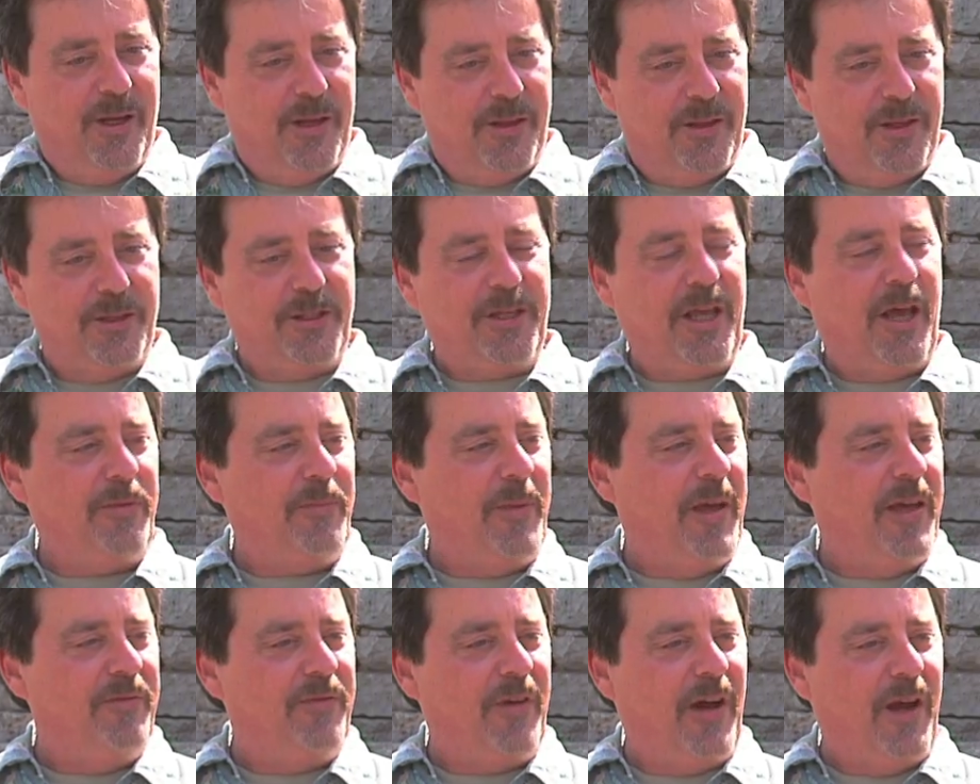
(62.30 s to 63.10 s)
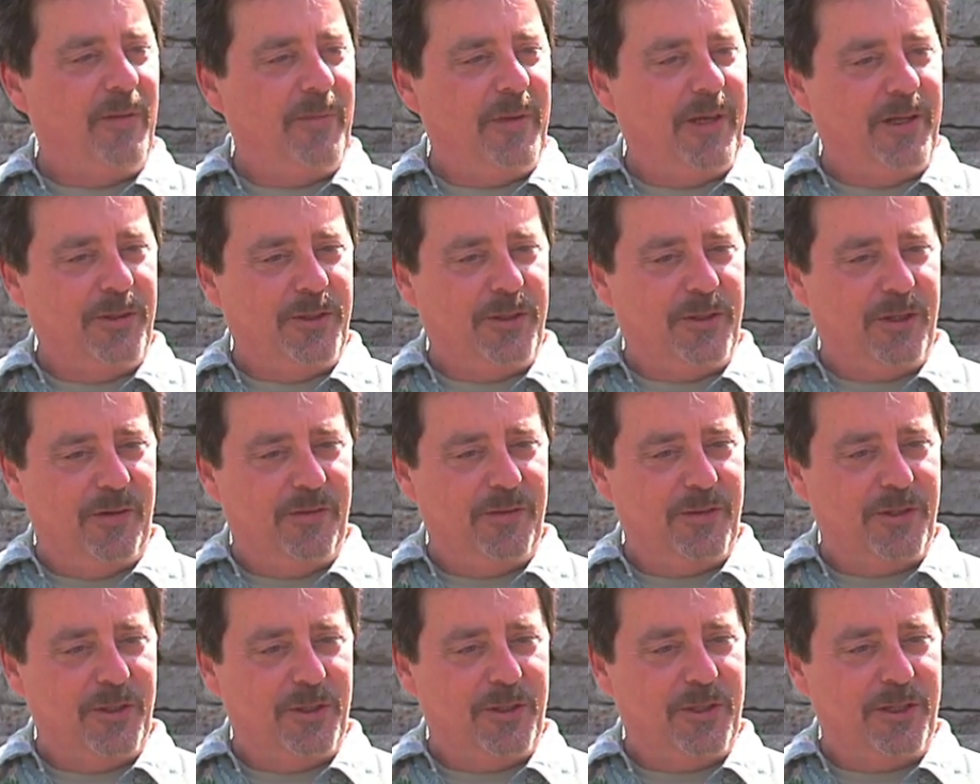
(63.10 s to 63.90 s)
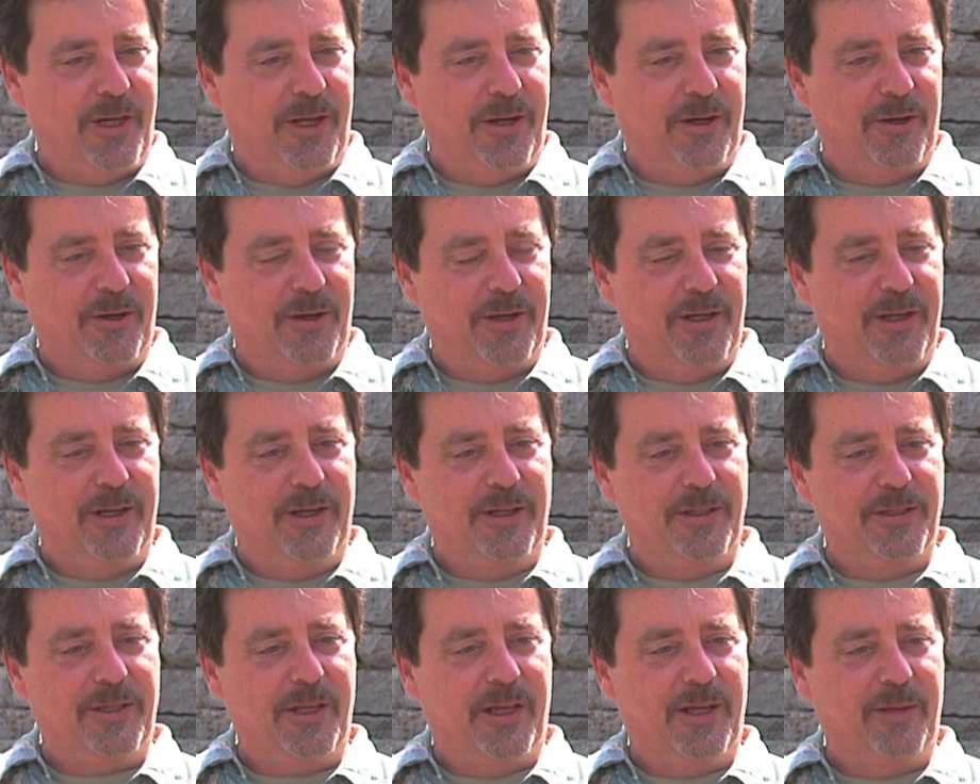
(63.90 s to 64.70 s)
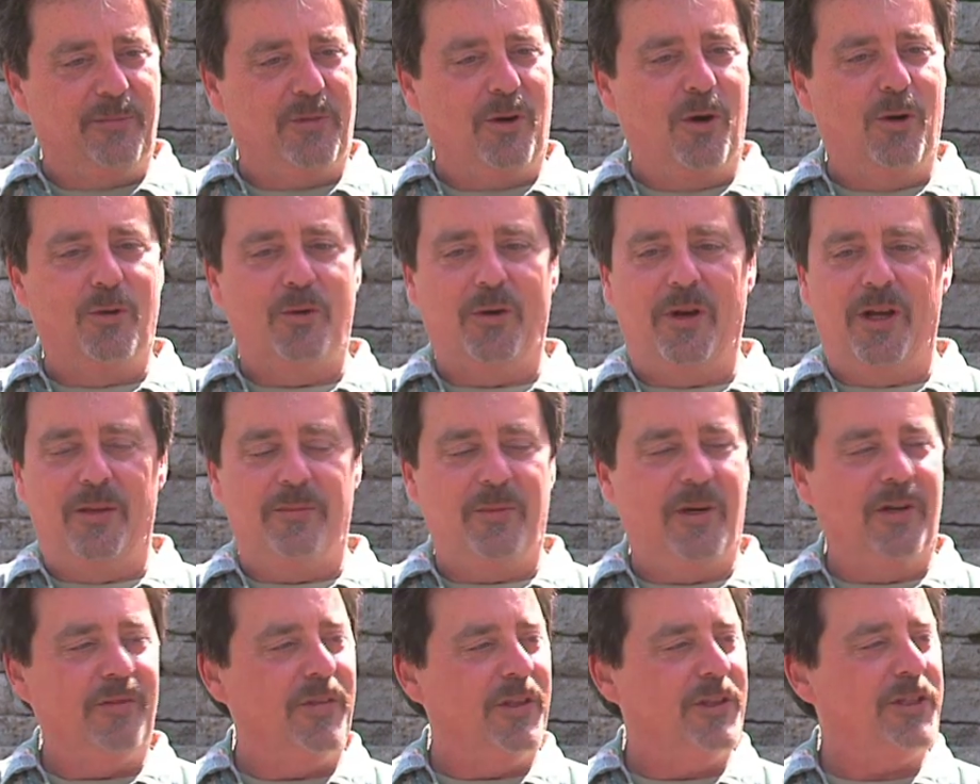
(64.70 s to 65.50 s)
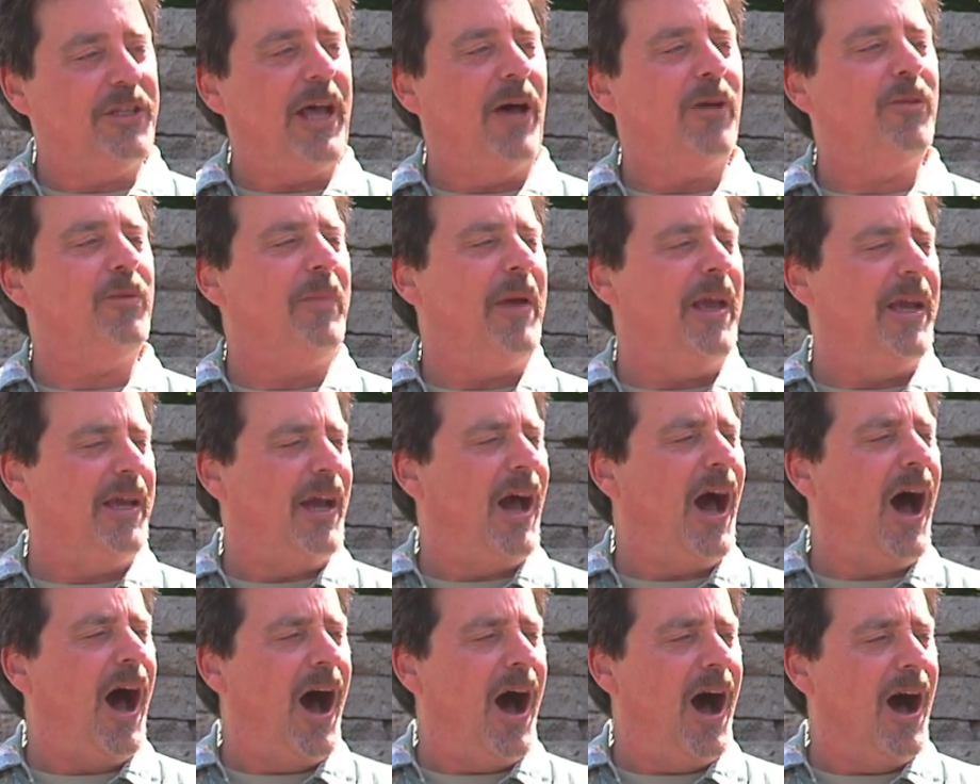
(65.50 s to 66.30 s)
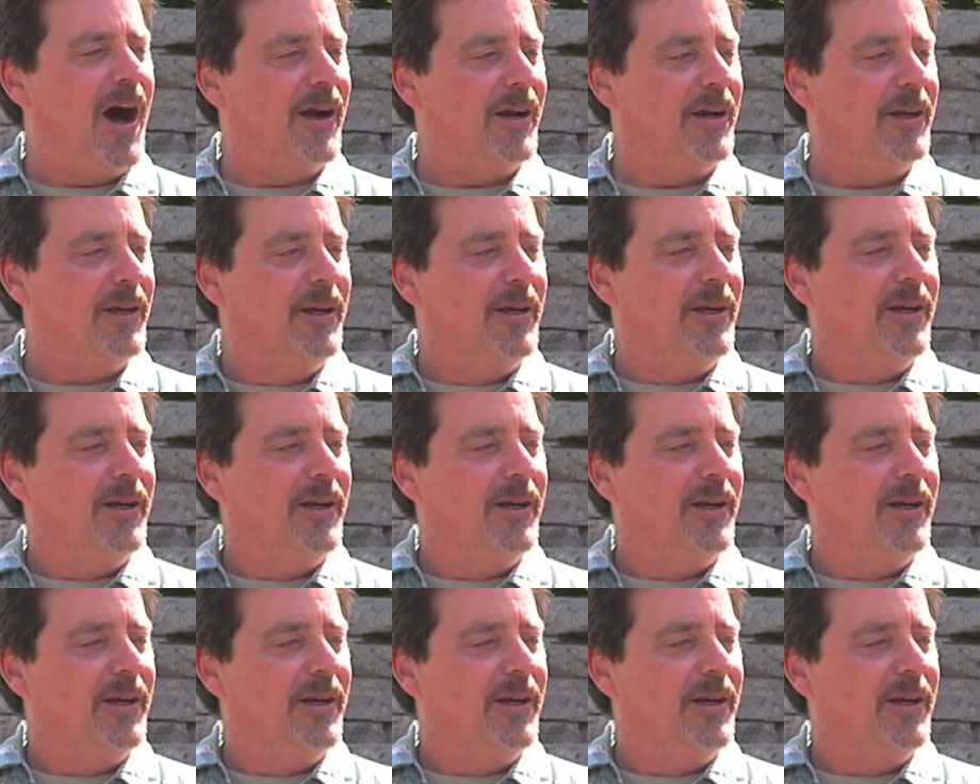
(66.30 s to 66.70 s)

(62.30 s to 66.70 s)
The South Bay Environmental Services Center is a program of the South Bay COG.